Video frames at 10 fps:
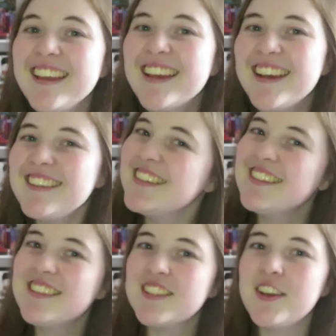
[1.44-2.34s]
Hey guys,
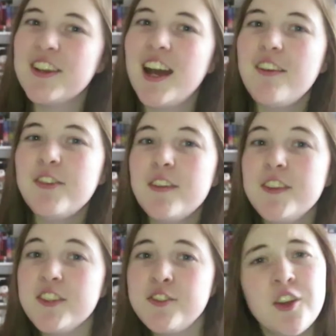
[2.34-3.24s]
it's the nerd half of
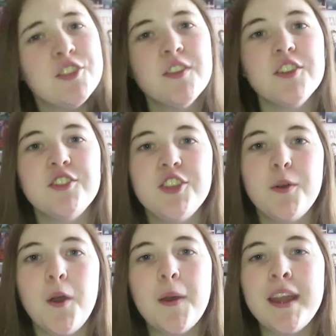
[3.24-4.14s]
this Nerdtroverts
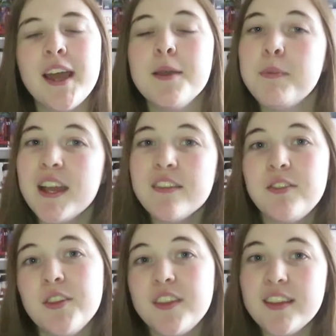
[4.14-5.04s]
duo, and I am back
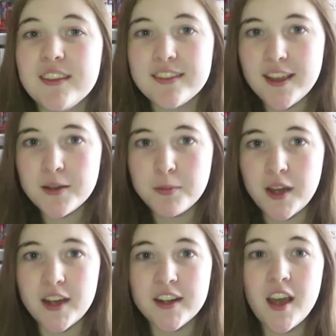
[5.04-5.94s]
for the second
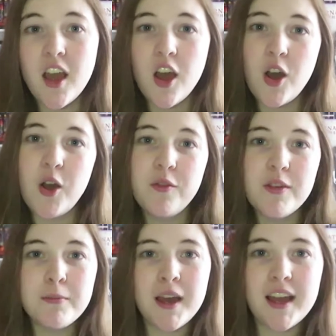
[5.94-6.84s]
part of
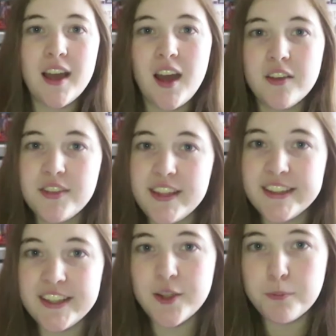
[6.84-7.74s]
my
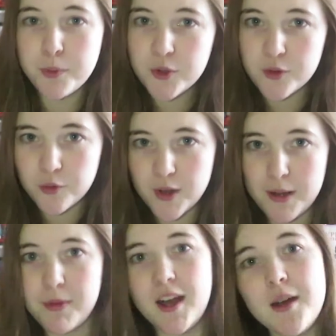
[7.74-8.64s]
half-yearly book
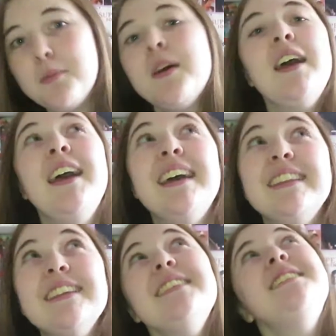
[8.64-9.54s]
wrap-up.
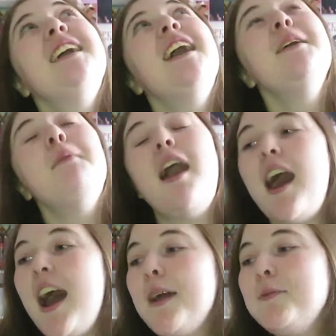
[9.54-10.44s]
This time,
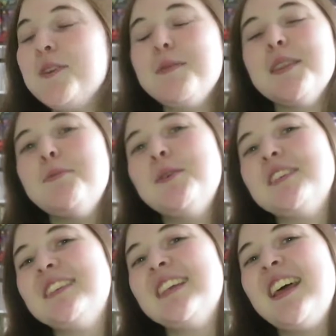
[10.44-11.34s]
I'm talking about the
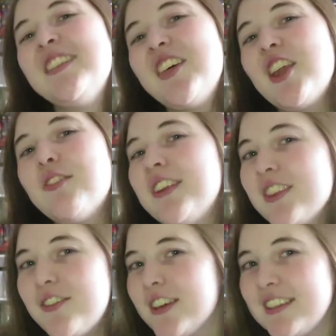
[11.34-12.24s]
books that I read in
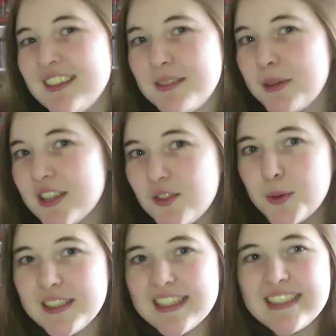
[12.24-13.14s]
the first 6 months of
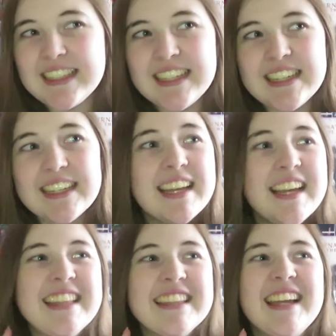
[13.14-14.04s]
2018
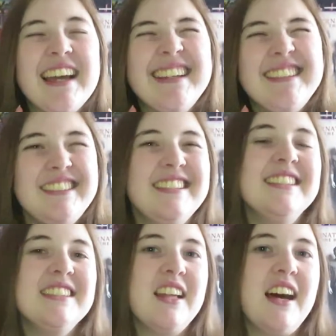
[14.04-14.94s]
that I
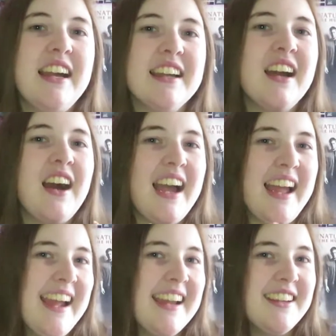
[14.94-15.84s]
didn't like, I
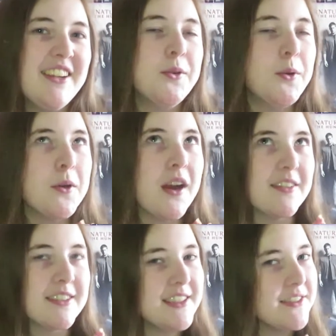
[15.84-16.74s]
hated, or I
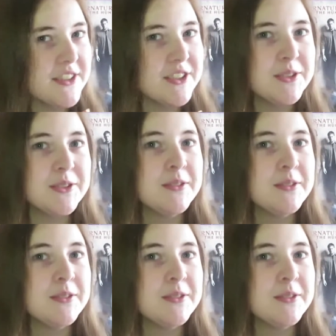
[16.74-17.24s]
was indifferent to.